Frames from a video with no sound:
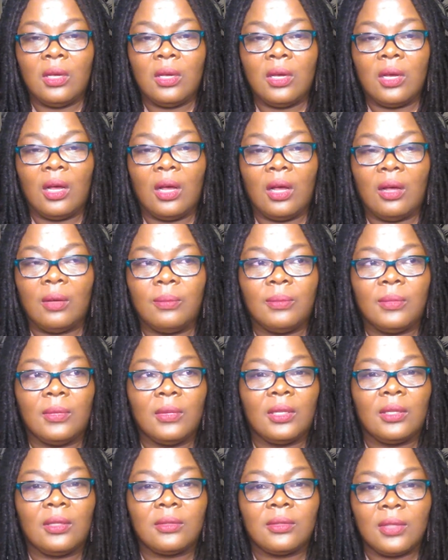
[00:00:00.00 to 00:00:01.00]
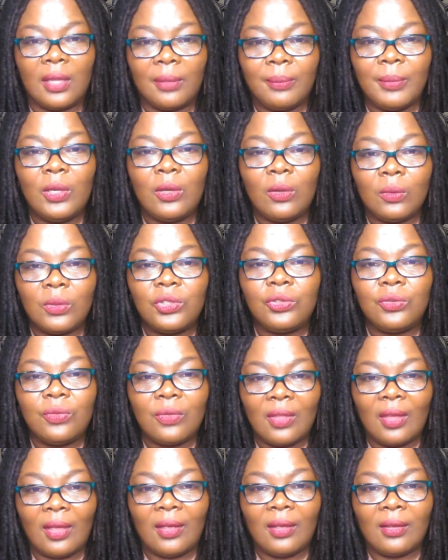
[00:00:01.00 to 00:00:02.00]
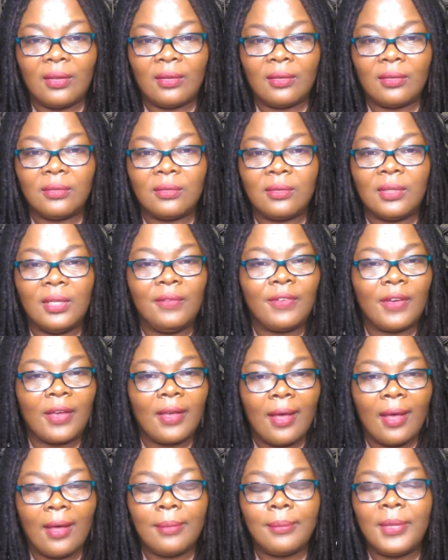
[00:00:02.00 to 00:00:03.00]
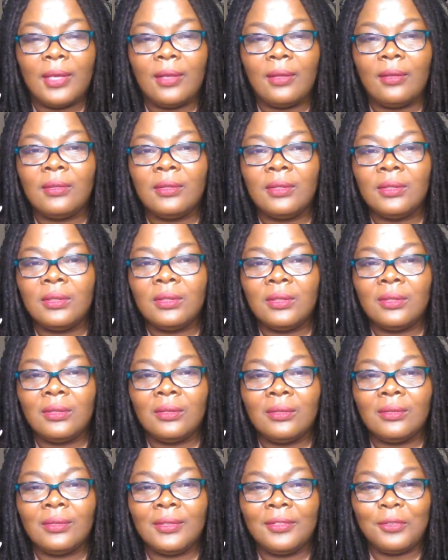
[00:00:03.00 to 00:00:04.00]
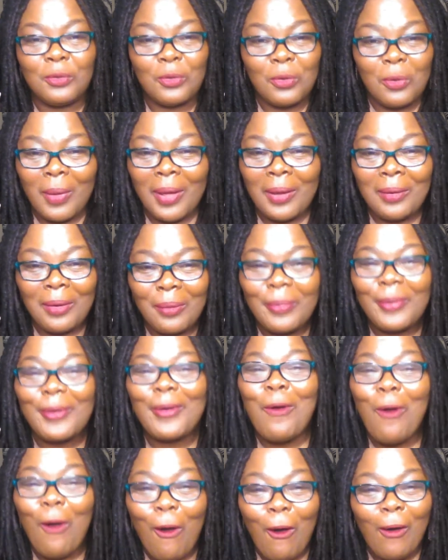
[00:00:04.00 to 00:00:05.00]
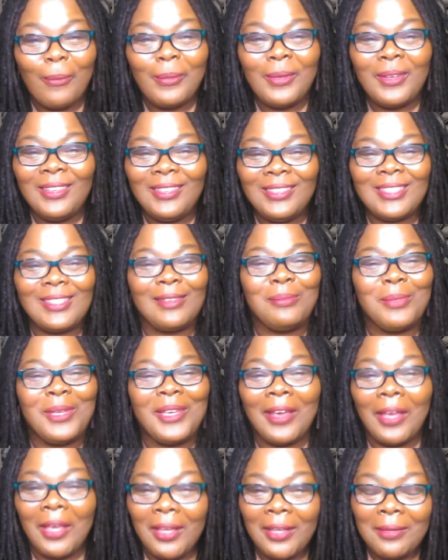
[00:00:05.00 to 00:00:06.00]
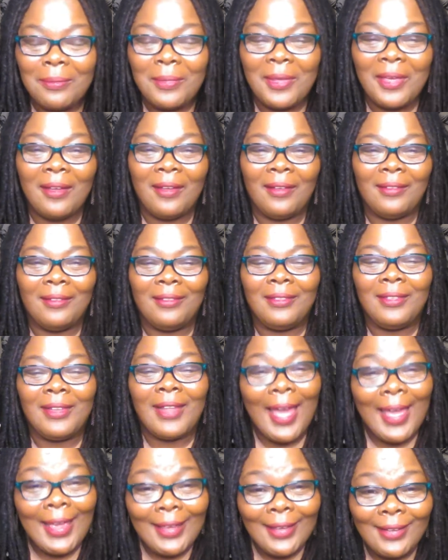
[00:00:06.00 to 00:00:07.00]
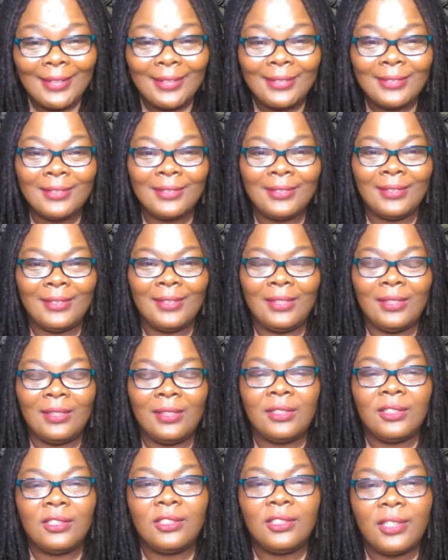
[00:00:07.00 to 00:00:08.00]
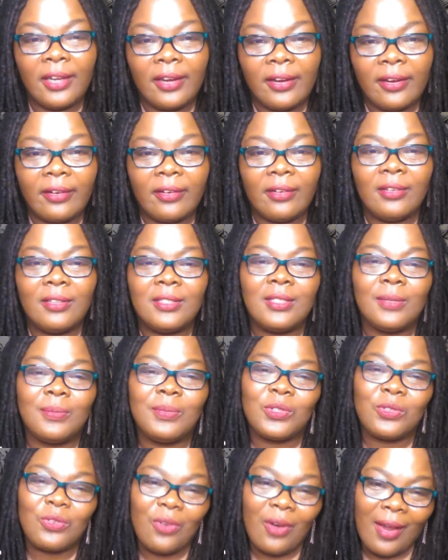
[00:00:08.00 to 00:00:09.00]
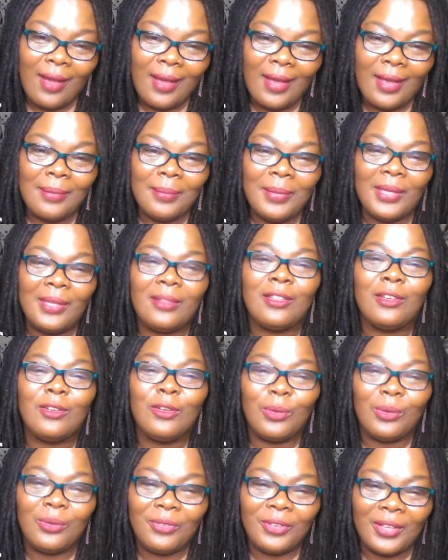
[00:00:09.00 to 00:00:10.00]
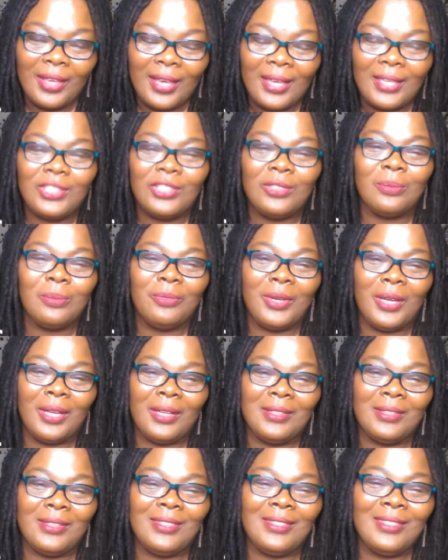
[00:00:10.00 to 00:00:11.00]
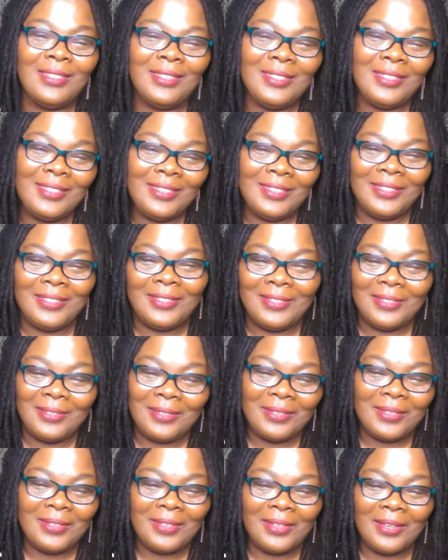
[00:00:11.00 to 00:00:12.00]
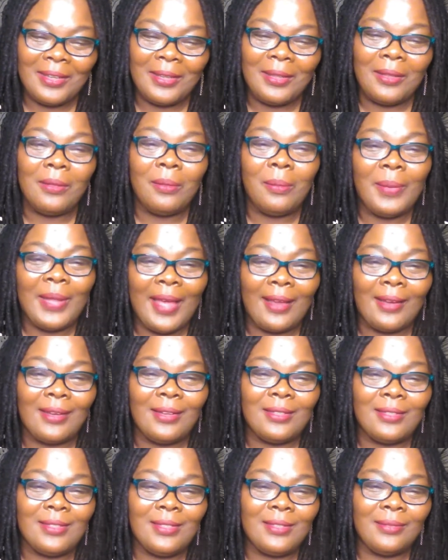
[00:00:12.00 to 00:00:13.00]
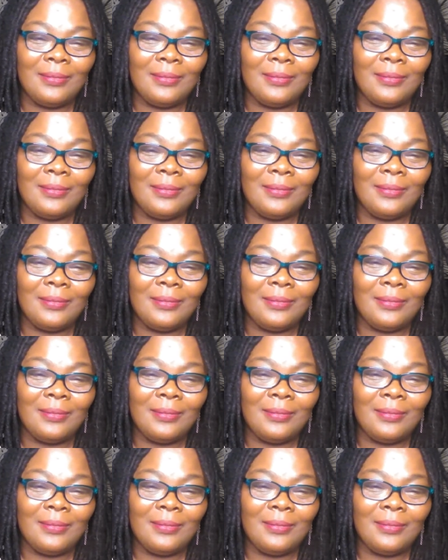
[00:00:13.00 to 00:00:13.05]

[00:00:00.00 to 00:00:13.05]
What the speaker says: Let me know what you think. Leave a comment. If you know my number, call me, send me an email, like, share, subscribe, hit the notification button. The Blackness.